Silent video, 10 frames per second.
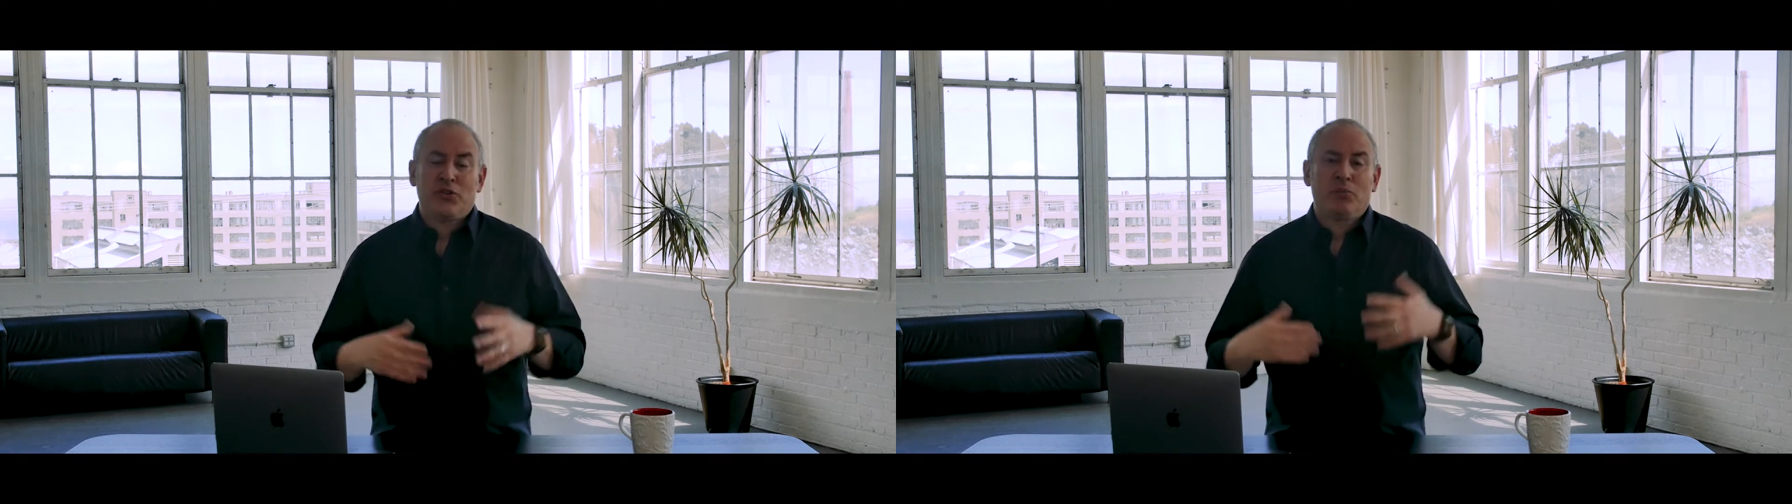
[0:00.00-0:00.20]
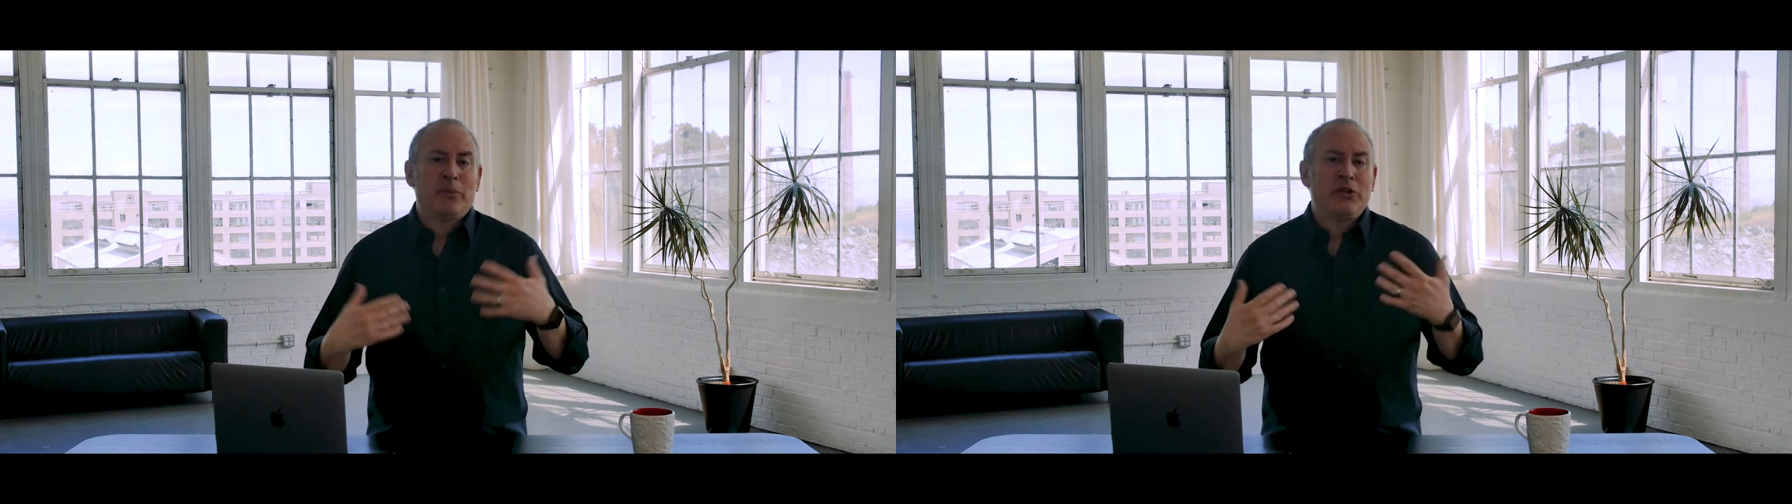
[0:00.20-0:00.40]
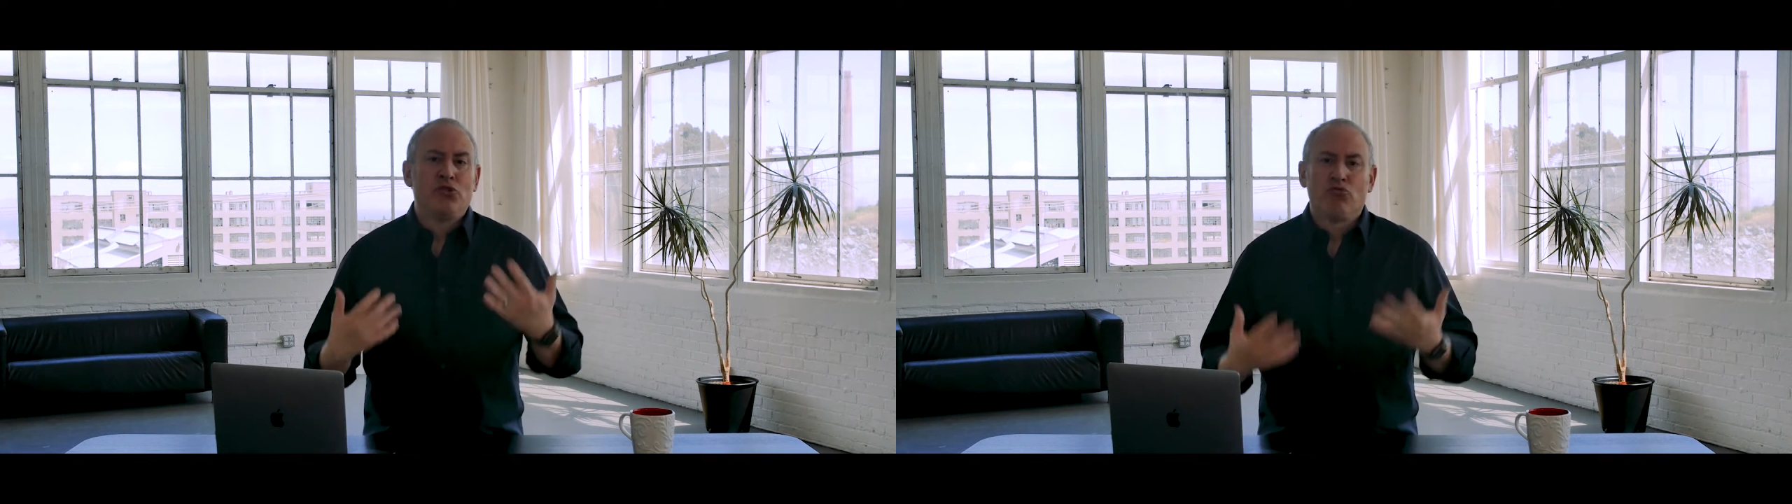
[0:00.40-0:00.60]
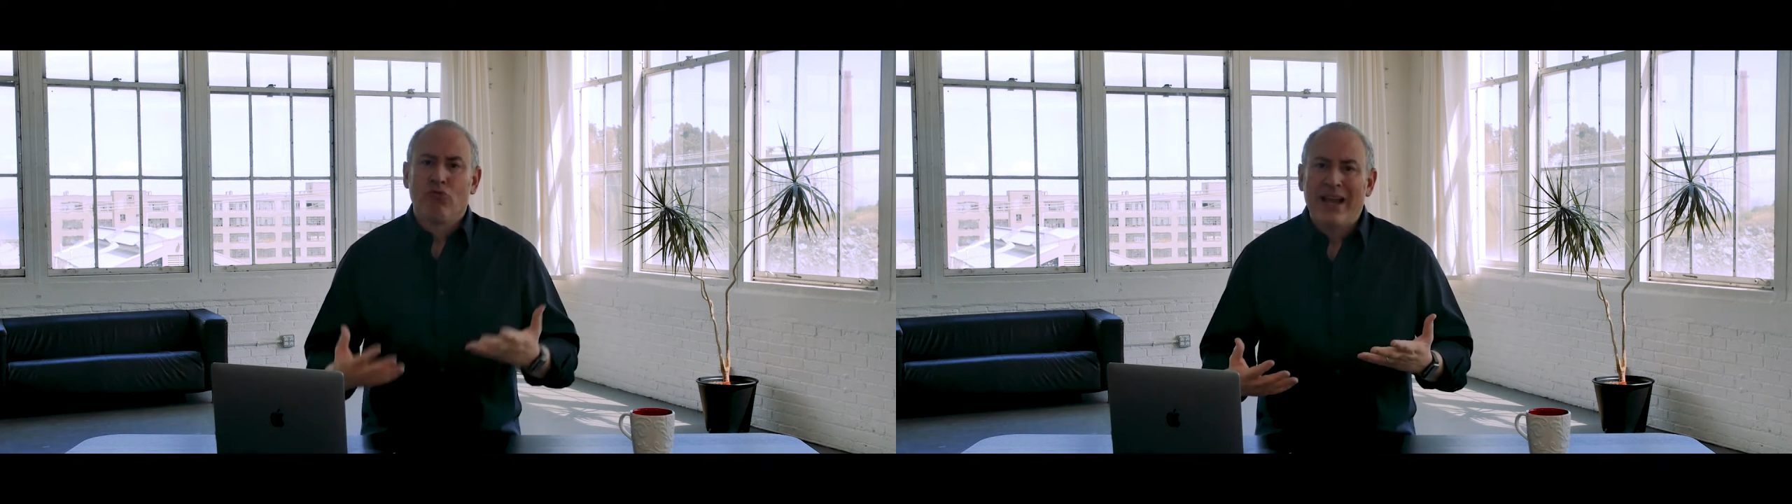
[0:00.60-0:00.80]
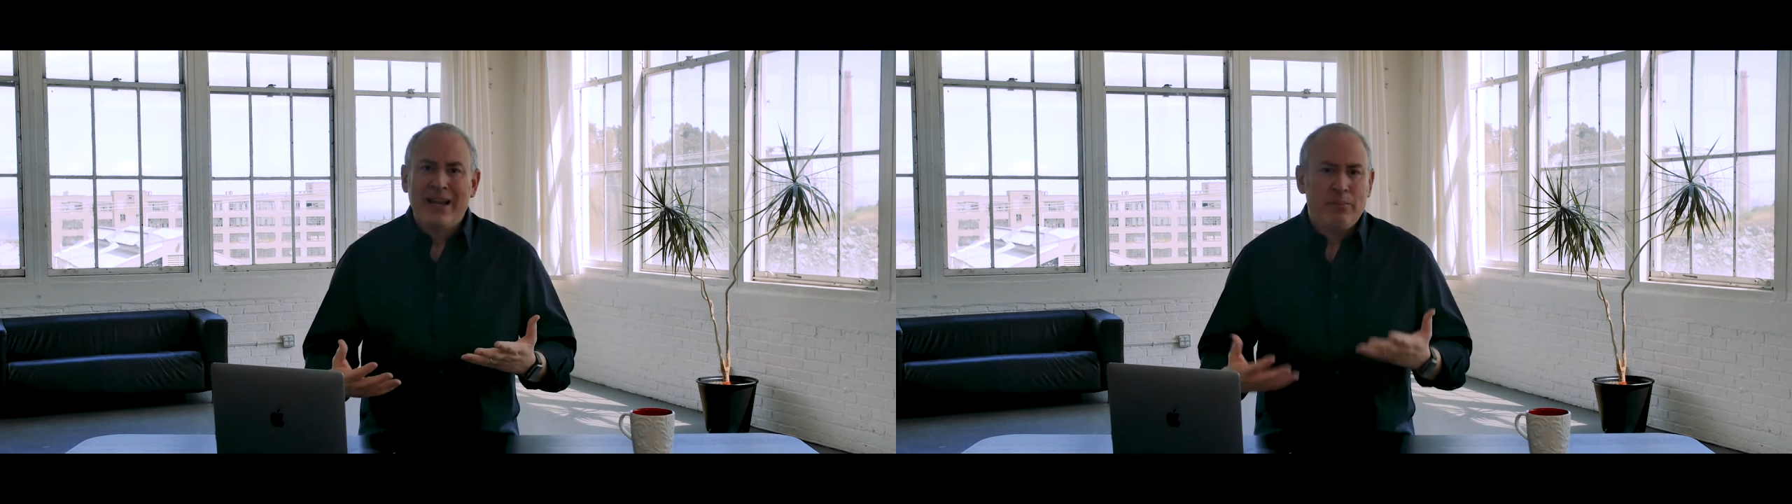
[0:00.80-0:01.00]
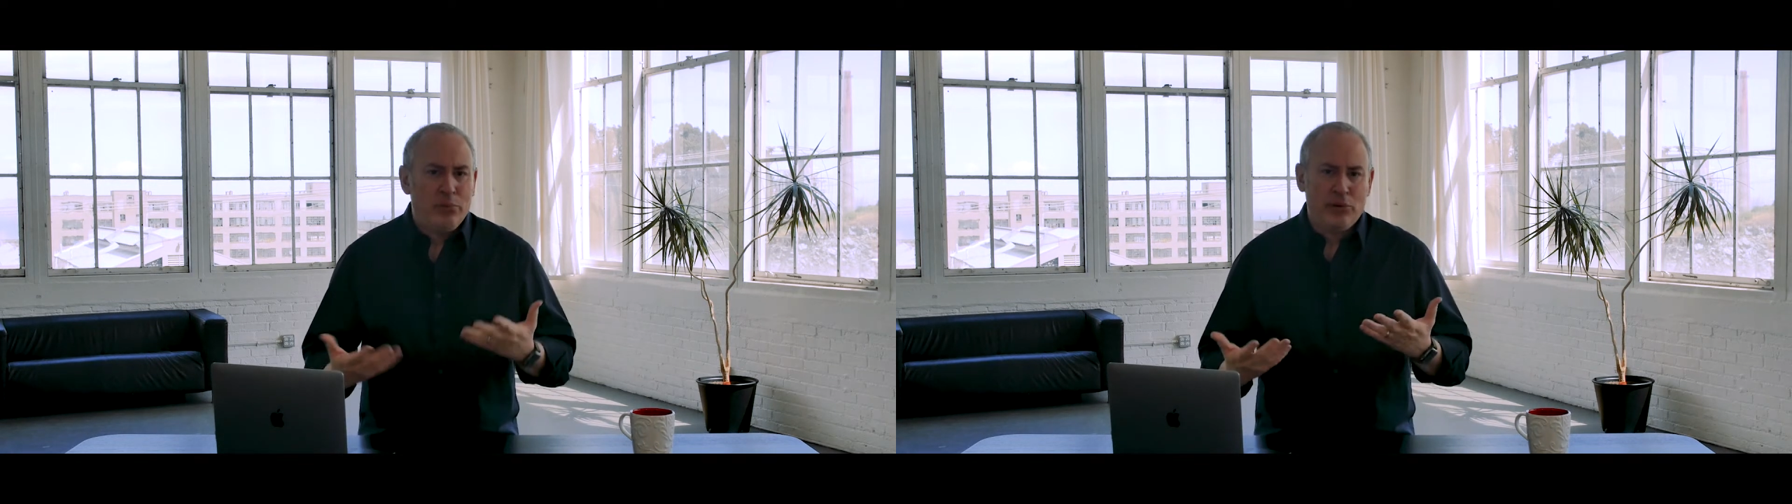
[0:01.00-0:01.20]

you probably dread